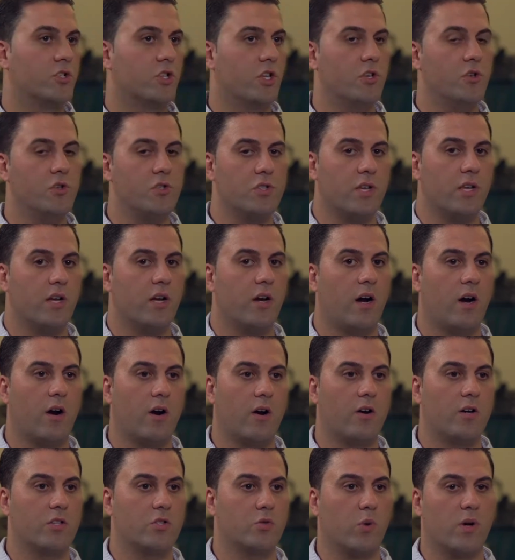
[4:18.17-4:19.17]
So using
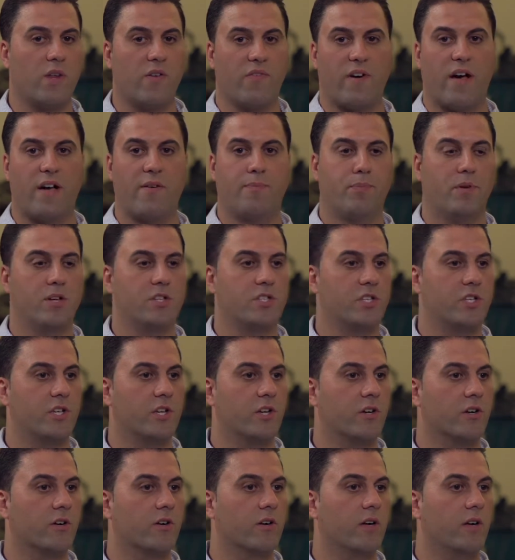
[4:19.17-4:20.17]
our 25+
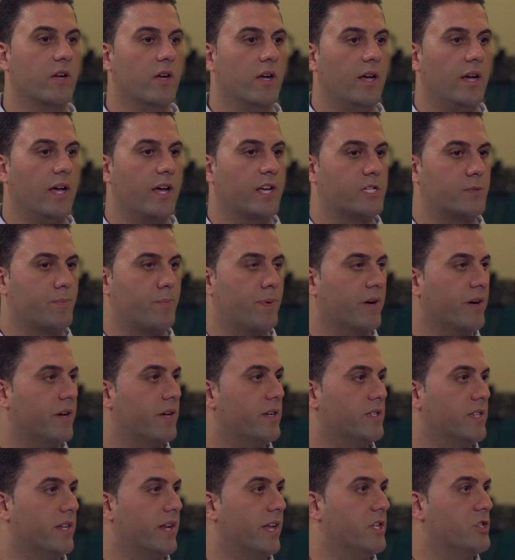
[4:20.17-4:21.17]
year
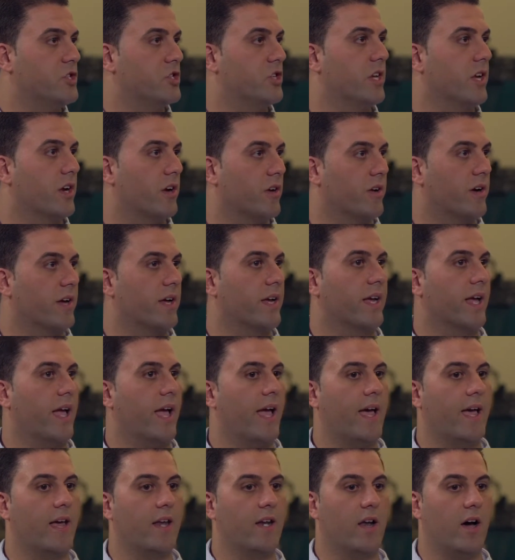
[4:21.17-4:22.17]
experience in engineering
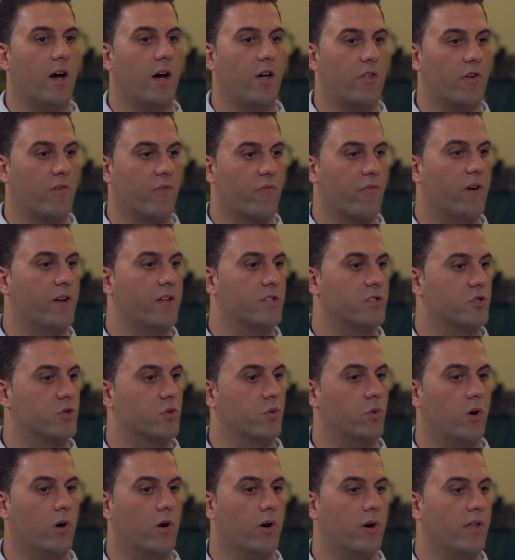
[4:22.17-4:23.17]
and other friends who
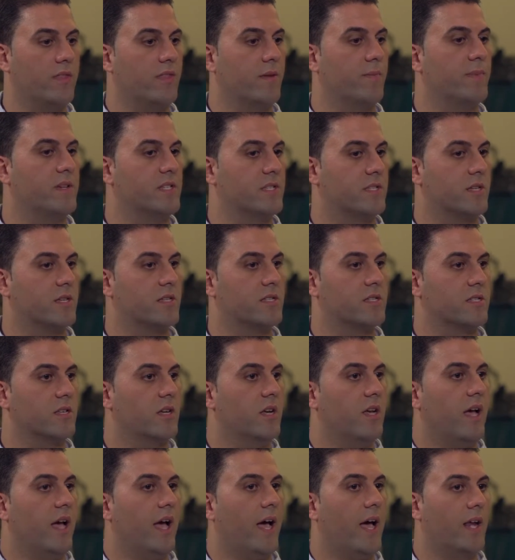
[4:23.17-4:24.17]
are in the business
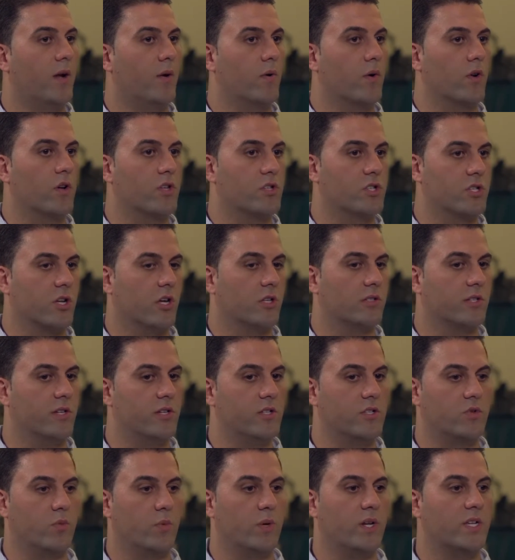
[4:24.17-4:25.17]
and
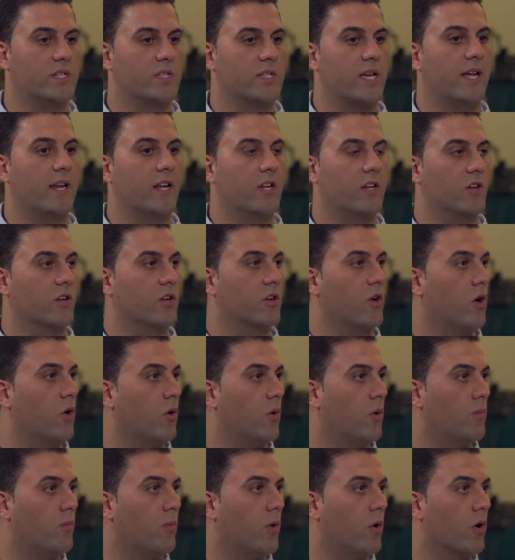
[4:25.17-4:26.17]
consultants, we decided to
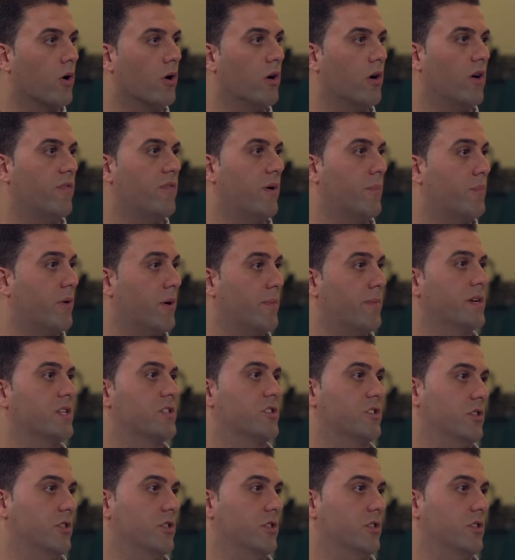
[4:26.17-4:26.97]
go more of a permanent